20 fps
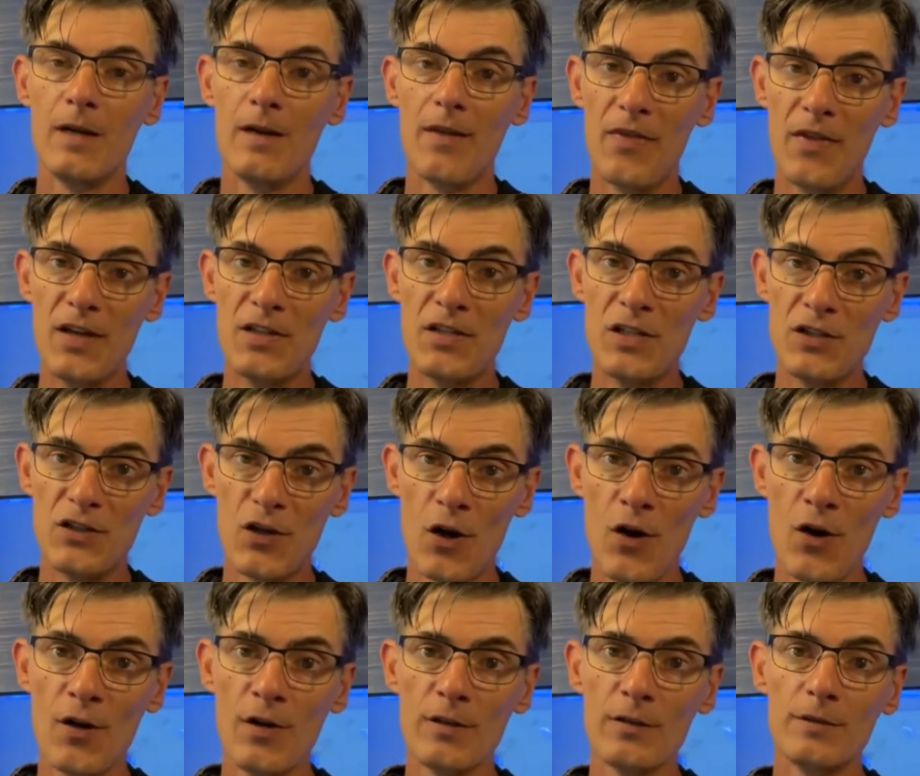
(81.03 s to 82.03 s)
This in
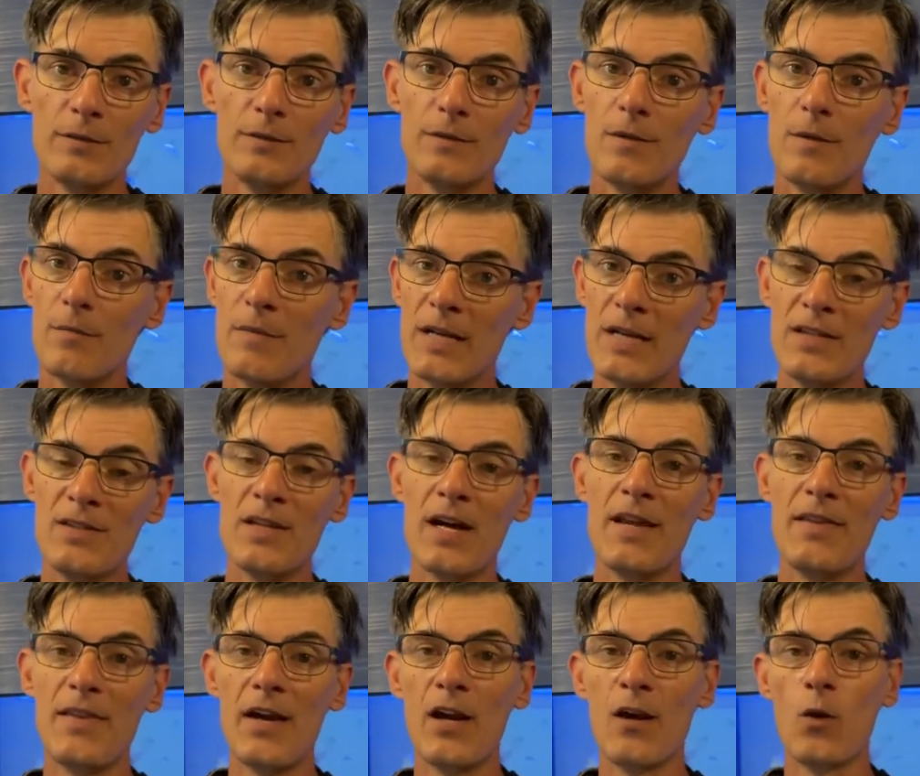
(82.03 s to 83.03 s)
turn means that
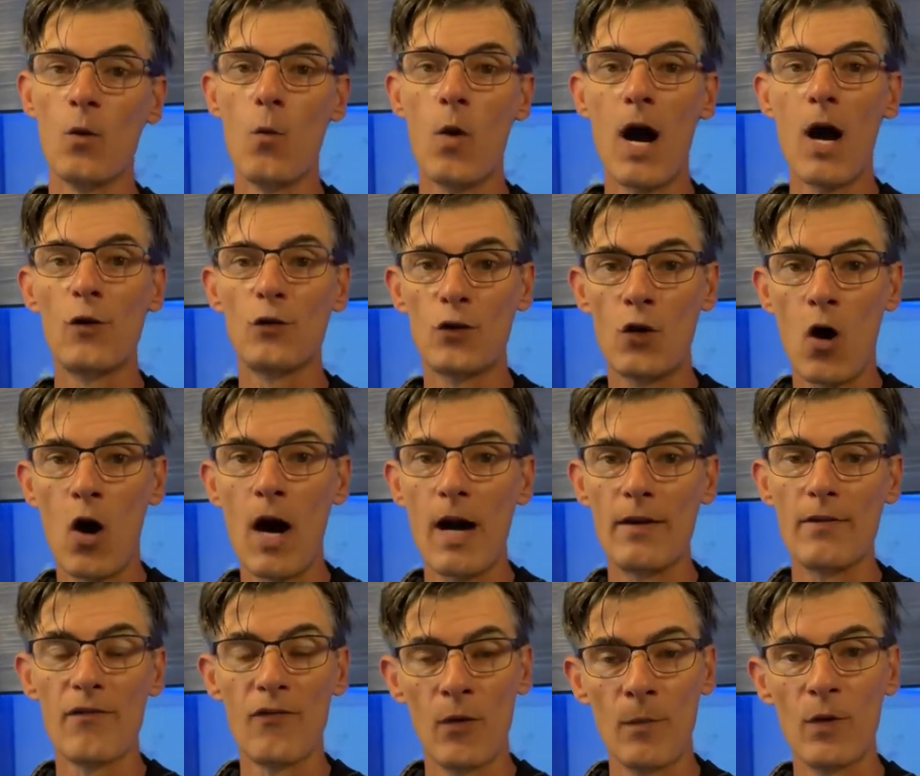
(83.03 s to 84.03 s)
they are wild caught
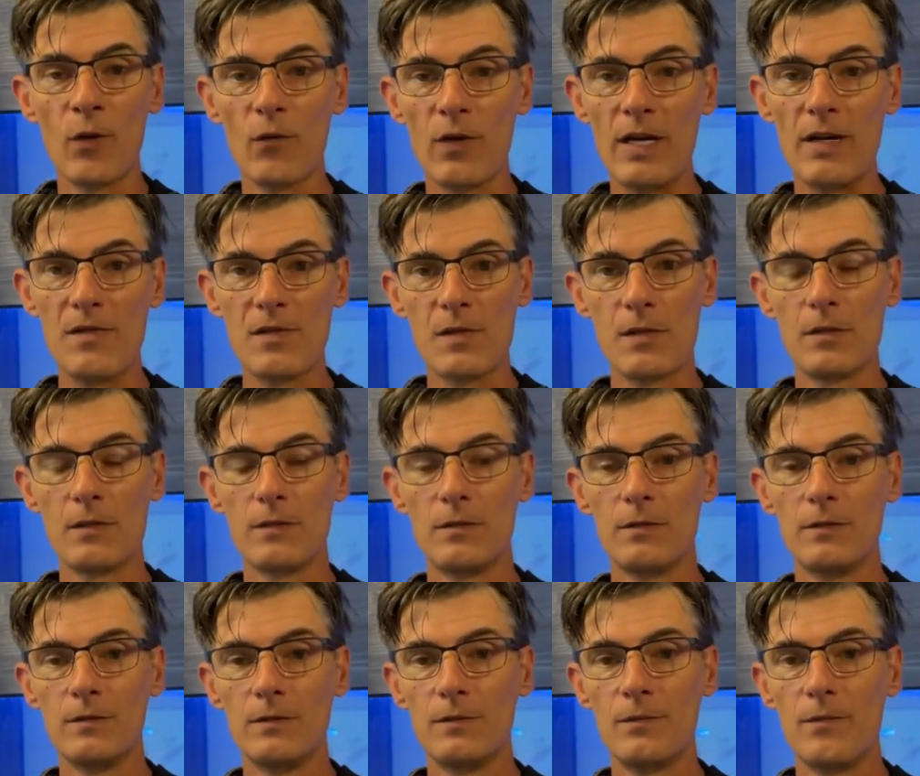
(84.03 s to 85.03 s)
from the reefs,
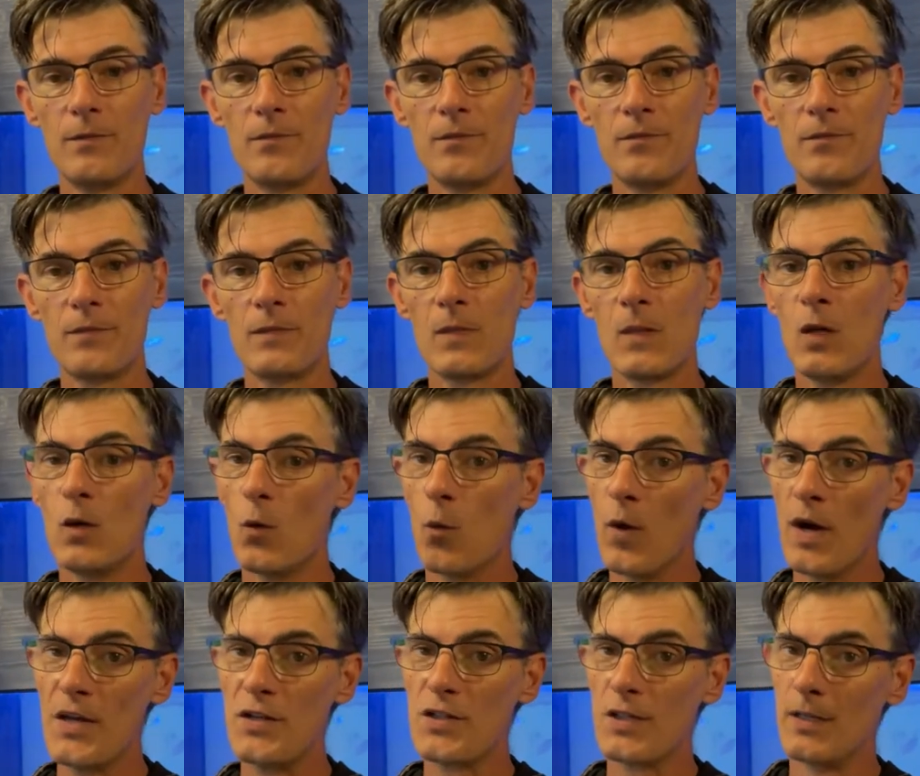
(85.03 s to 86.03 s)

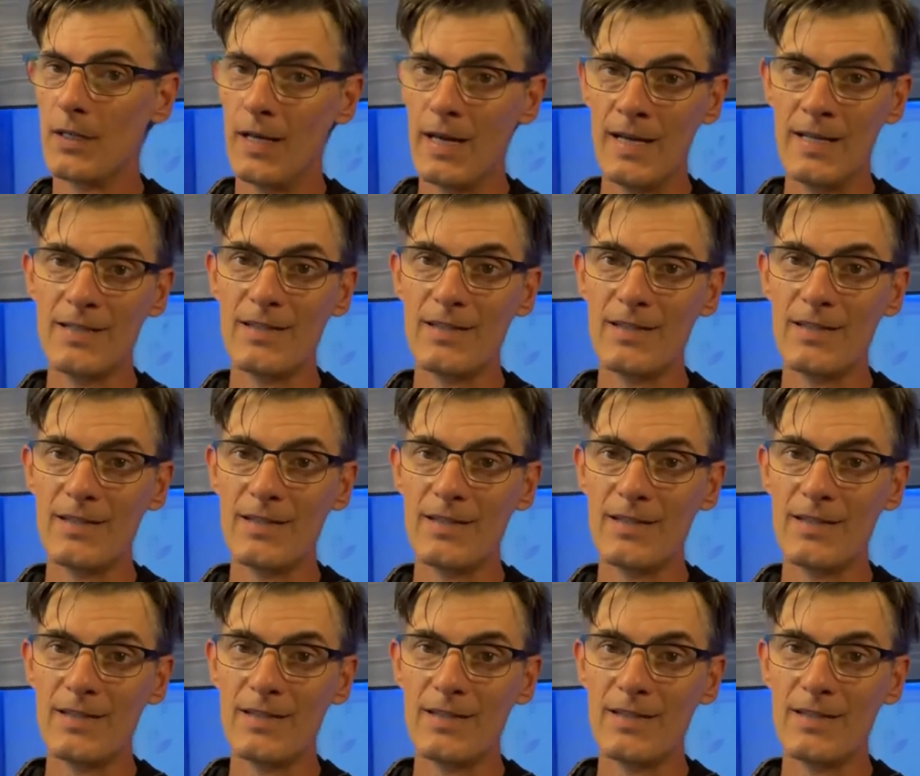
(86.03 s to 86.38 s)
which in